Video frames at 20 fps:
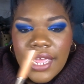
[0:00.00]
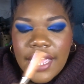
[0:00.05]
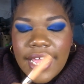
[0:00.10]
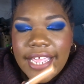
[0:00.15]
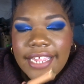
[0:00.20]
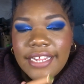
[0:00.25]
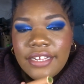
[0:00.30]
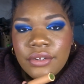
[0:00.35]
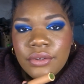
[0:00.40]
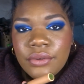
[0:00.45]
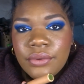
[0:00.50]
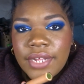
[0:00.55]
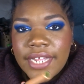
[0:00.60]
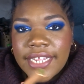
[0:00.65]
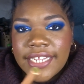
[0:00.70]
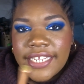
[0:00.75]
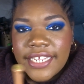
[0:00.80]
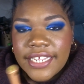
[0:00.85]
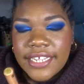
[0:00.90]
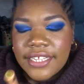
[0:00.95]
I know
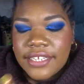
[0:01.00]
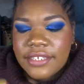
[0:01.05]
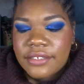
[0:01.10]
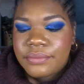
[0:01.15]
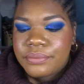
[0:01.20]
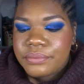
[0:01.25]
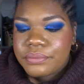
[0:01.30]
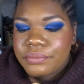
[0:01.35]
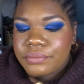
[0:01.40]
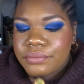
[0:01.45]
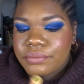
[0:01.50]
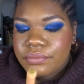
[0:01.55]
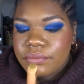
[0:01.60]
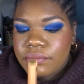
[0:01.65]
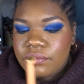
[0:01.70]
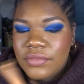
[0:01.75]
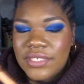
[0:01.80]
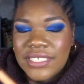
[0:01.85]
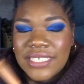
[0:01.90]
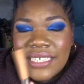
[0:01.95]
I can
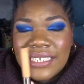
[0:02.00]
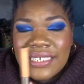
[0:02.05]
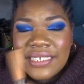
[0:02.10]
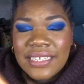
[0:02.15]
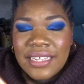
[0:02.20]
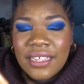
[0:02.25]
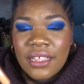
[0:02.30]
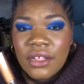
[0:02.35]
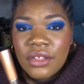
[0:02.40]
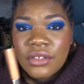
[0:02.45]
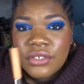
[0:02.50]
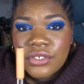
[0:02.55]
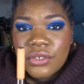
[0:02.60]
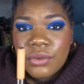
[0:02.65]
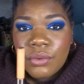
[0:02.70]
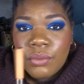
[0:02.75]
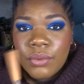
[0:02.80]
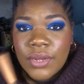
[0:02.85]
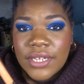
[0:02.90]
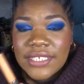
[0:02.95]
decant
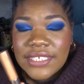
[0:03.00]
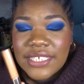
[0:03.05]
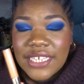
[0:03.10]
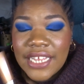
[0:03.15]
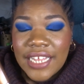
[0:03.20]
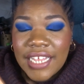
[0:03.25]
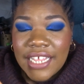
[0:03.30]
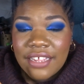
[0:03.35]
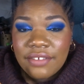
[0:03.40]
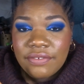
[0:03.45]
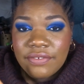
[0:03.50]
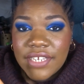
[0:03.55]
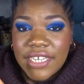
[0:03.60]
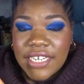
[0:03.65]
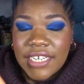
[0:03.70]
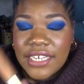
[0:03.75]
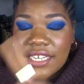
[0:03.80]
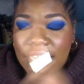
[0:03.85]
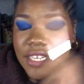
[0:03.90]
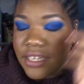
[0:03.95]
what's left
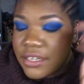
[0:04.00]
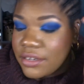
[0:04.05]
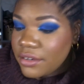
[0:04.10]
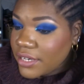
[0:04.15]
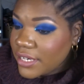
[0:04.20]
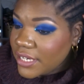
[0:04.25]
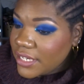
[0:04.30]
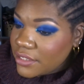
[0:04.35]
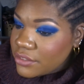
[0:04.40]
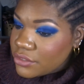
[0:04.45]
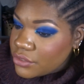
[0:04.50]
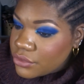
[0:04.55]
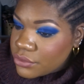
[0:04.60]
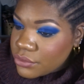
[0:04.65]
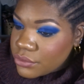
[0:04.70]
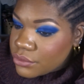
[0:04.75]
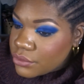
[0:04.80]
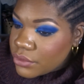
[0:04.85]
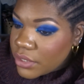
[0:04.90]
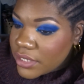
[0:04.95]
in here
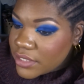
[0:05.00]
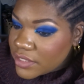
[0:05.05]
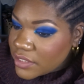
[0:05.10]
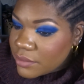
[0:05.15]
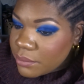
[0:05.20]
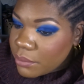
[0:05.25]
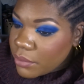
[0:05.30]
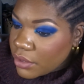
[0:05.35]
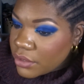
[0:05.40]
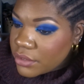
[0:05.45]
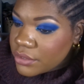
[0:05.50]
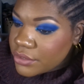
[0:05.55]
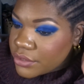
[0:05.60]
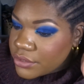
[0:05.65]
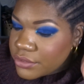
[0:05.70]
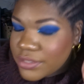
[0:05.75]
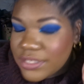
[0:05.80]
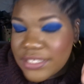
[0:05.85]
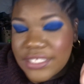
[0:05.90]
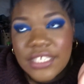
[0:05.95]
into a smaller
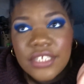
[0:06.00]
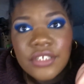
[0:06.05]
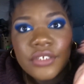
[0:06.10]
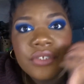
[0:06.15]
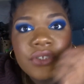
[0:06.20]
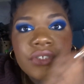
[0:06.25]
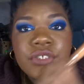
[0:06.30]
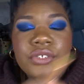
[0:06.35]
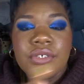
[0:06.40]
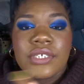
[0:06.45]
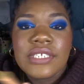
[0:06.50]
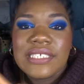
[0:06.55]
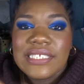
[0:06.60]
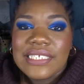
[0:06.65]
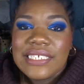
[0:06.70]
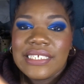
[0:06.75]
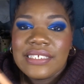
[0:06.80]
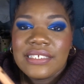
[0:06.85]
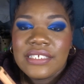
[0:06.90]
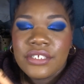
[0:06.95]
container so it's
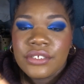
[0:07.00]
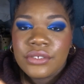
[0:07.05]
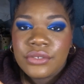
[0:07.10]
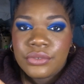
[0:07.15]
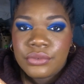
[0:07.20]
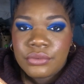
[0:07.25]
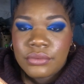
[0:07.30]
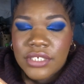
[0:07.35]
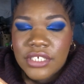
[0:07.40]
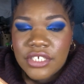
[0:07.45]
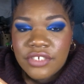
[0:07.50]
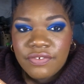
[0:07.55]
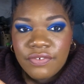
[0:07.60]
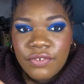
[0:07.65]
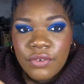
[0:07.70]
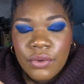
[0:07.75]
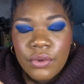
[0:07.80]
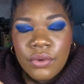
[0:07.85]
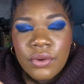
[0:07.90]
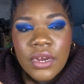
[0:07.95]
easier to reach
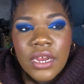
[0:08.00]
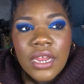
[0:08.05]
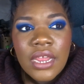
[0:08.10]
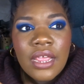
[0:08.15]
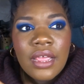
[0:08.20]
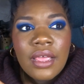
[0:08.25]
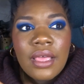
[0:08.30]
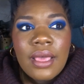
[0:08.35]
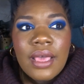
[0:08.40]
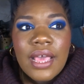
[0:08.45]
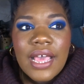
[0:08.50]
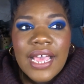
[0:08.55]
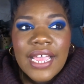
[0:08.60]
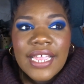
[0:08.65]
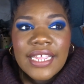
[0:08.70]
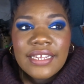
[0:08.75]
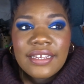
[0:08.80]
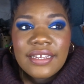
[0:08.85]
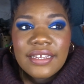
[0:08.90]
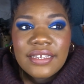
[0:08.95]
for.
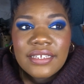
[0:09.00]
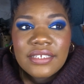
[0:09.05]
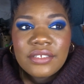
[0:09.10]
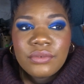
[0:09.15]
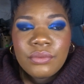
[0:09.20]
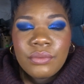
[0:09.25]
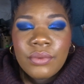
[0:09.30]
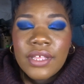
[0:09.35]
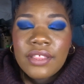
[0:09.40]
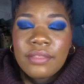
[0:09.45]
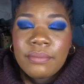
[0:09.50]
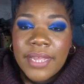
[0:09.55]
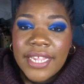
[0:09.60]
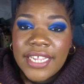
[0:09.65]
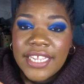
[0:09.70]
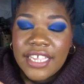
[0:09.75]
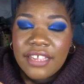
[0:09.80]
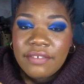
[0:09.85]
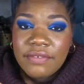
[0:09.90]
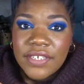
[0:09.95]
I did it with my
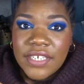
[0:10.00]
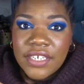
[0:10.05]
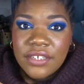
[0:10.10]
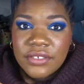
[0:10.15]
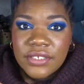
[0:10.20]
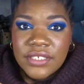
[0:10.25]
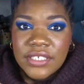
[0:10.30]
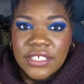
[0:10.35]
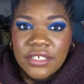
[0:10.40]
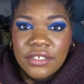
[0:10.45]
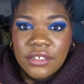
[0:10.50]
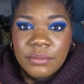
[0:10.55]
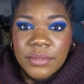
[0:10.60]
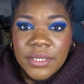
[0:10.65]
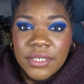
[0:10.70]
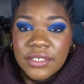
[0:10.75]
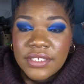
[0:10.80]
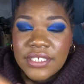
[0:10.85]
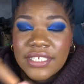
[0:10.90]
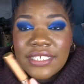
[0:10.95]
Caviar concealer
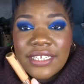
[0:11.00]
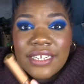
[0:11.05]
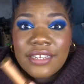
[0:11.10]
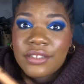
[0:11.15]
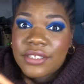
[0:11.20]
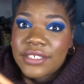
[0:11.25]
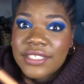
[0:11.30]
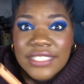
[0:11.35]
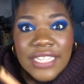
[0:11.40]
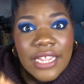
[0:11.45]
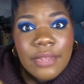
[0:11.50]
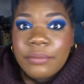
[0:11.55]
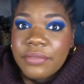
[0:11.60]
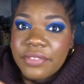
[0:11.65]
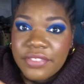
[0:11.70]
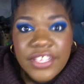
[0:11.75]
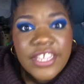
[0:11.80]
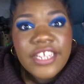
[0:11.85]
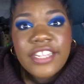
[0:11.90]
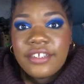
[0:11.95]
because it did the same
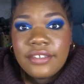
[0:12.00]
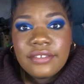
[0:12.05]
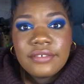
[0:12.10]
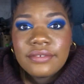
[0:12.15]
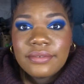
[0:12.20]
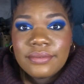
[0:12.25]
thing.